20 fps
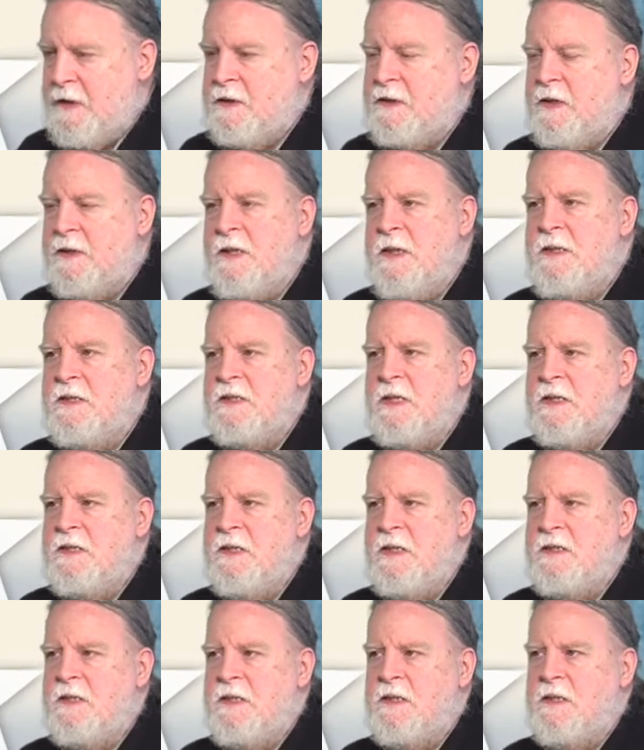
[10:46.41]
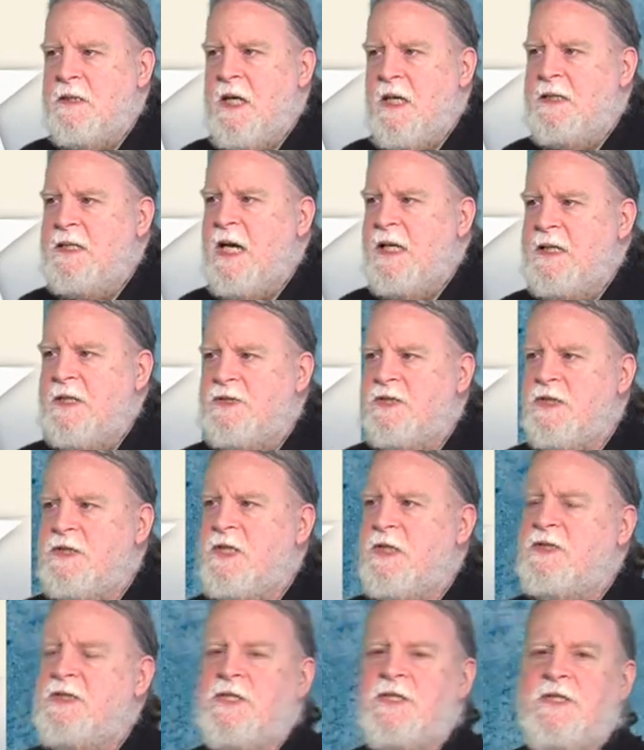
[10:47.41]
the thing is, again, it's just,
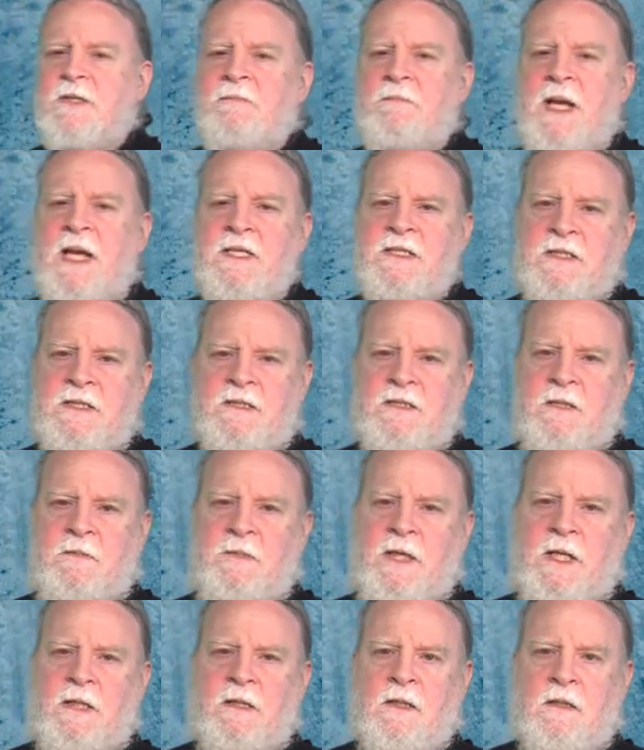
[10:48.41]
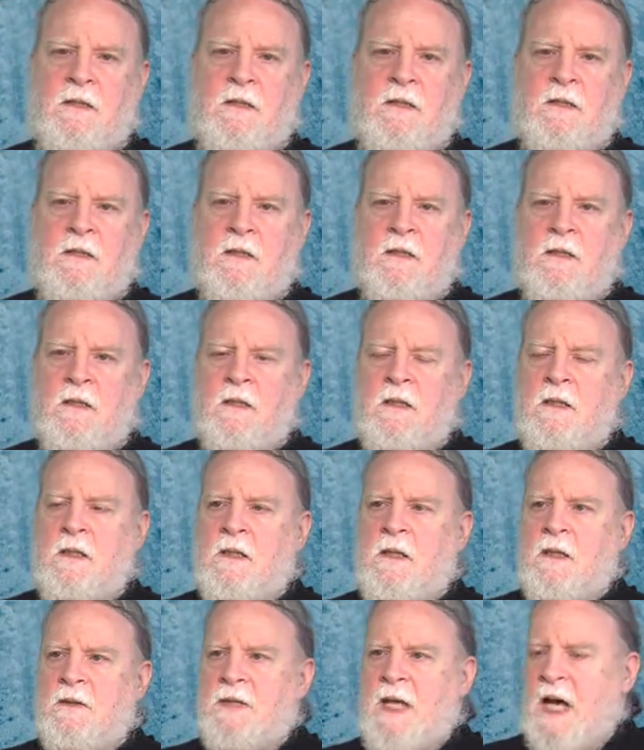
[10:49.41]
it's just amazing to me
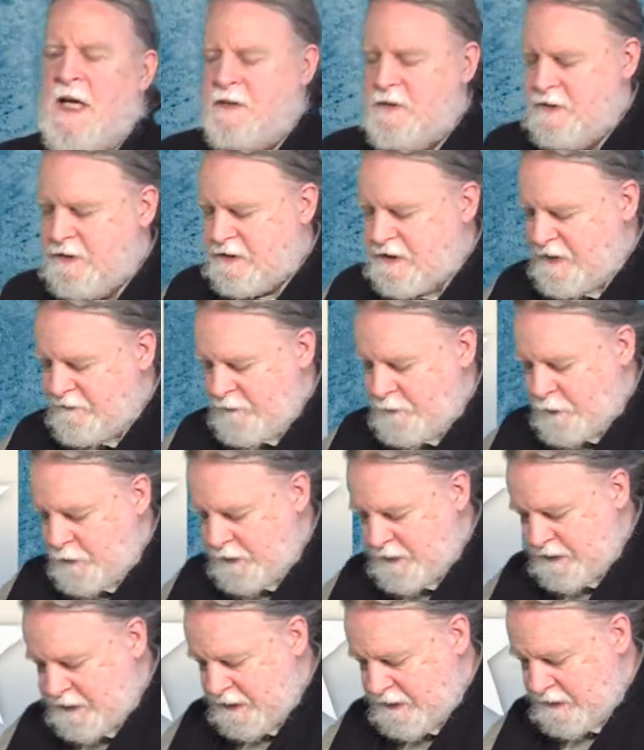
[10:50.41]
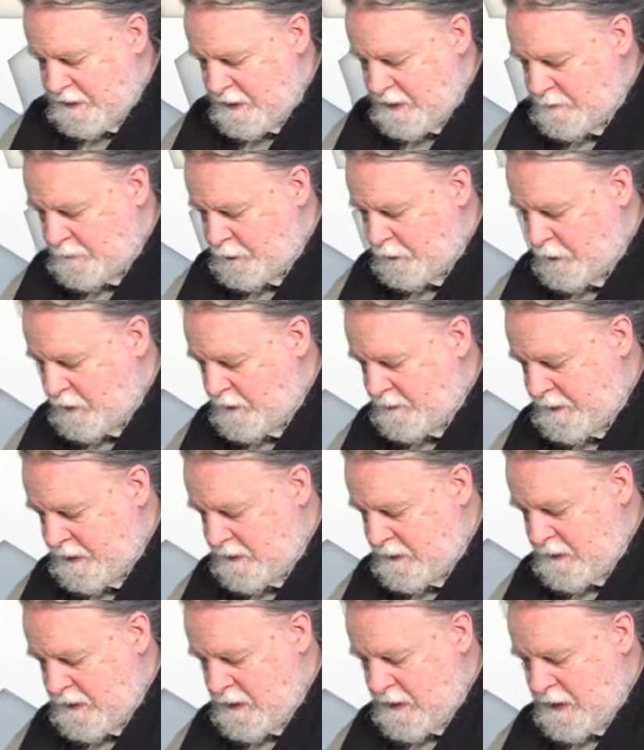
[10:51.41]
that seven point six
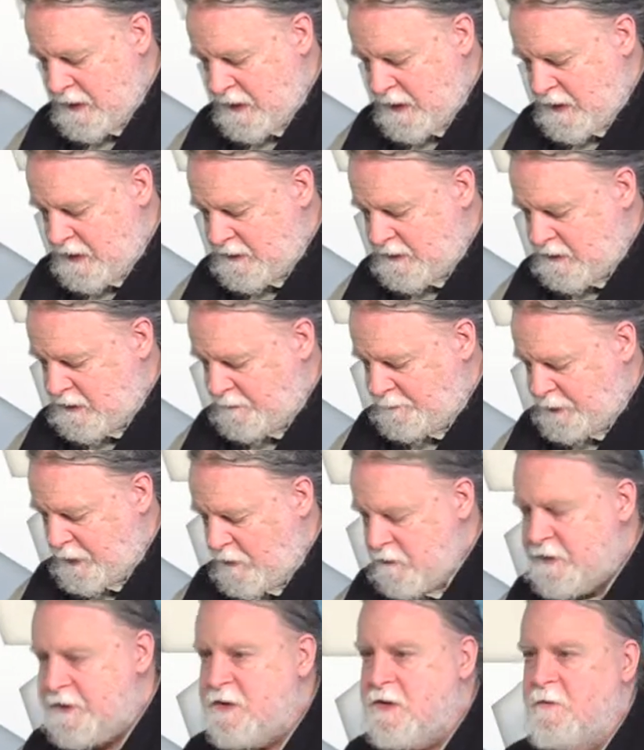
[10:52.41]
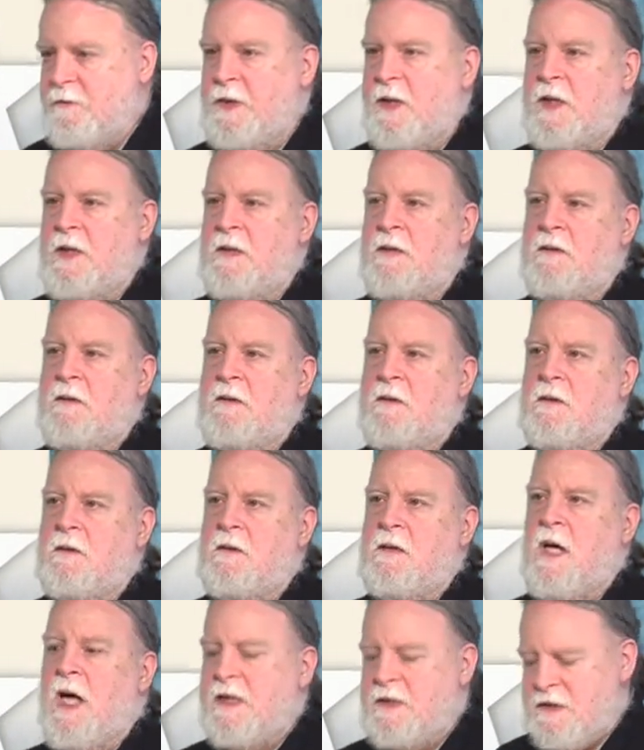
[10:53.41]
unemployment is supposed to be
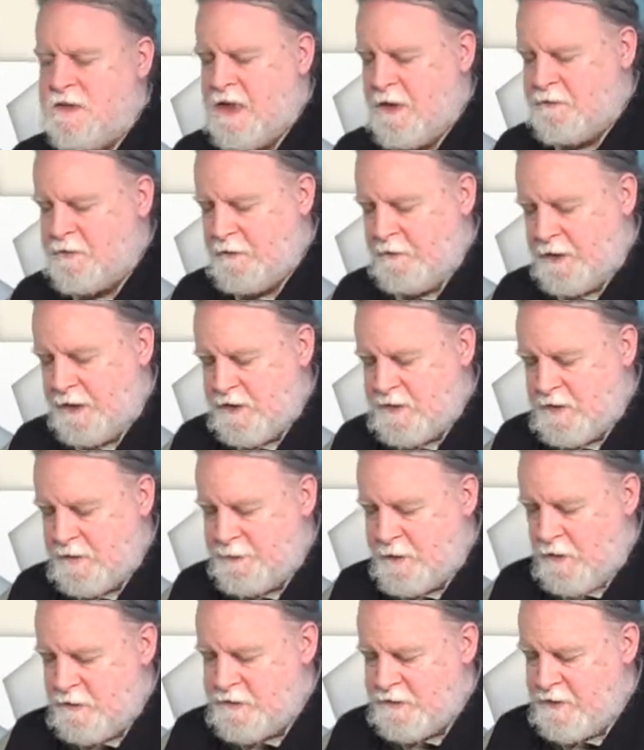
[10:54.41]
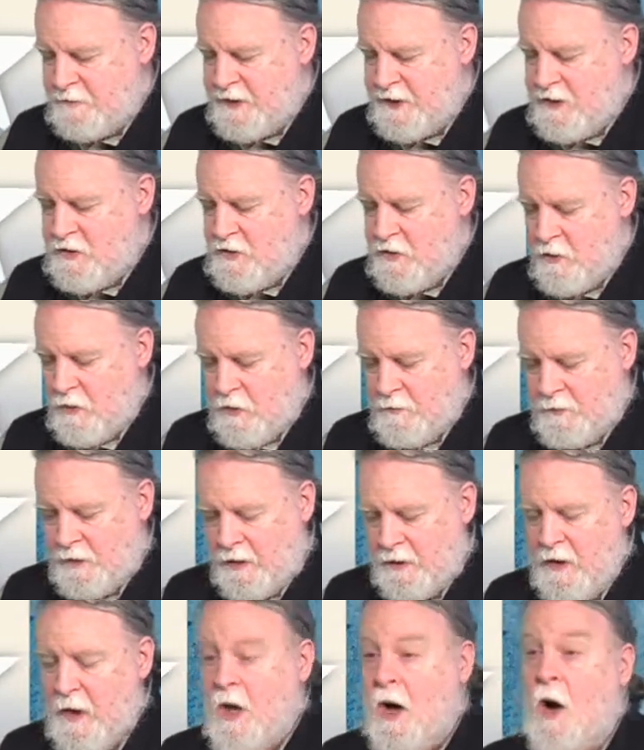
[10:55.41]
acceptable. It's supposed to be
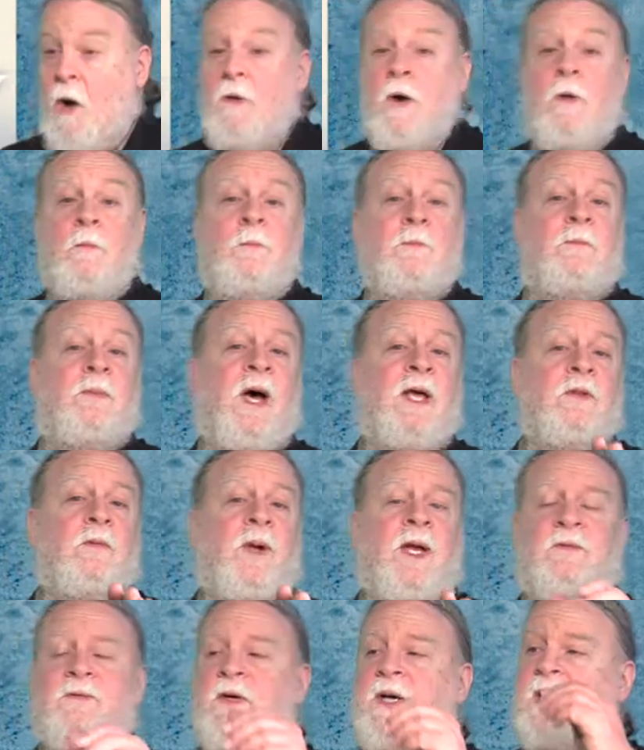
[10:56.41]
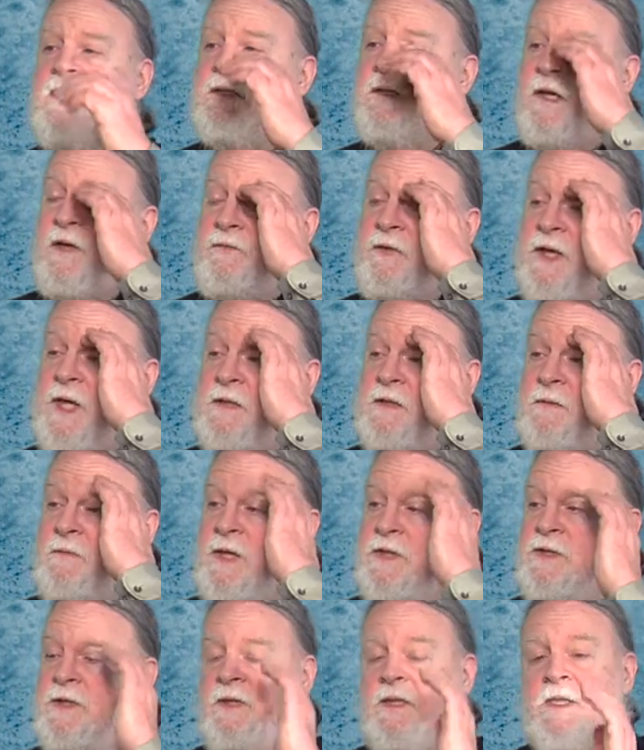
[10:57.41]
normal. Oh, oh by the way, I forgot to, I forgot to
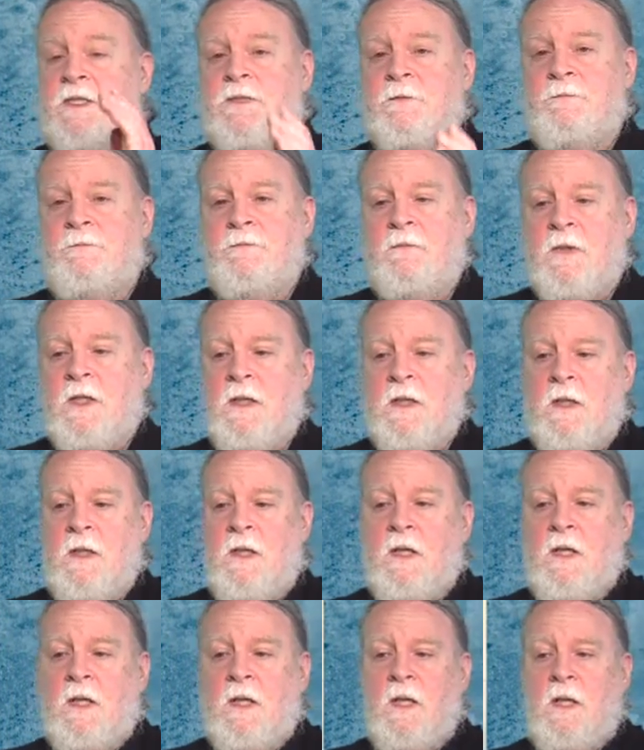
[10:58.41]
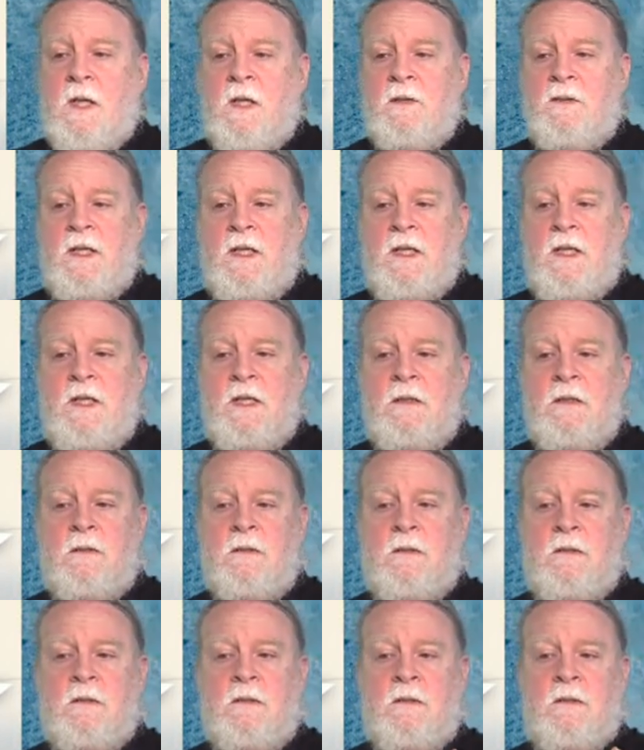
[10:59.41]
mention this. The
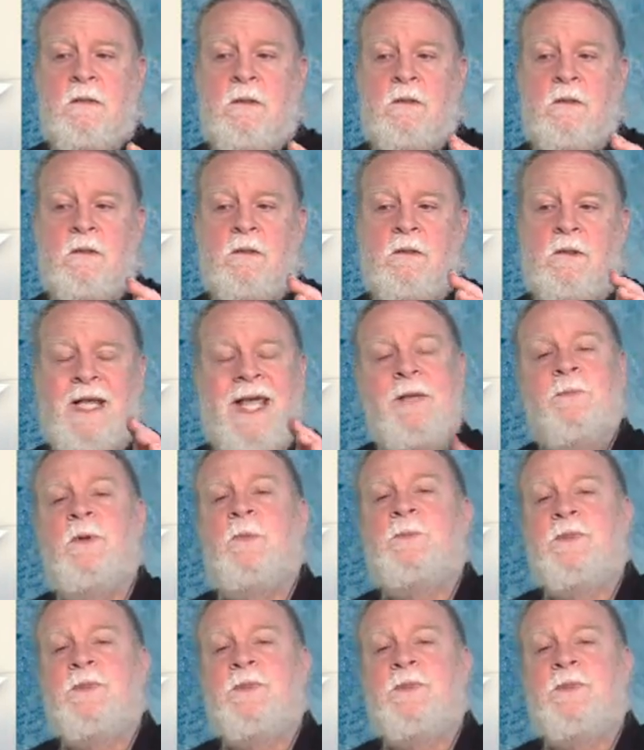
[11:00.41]
labor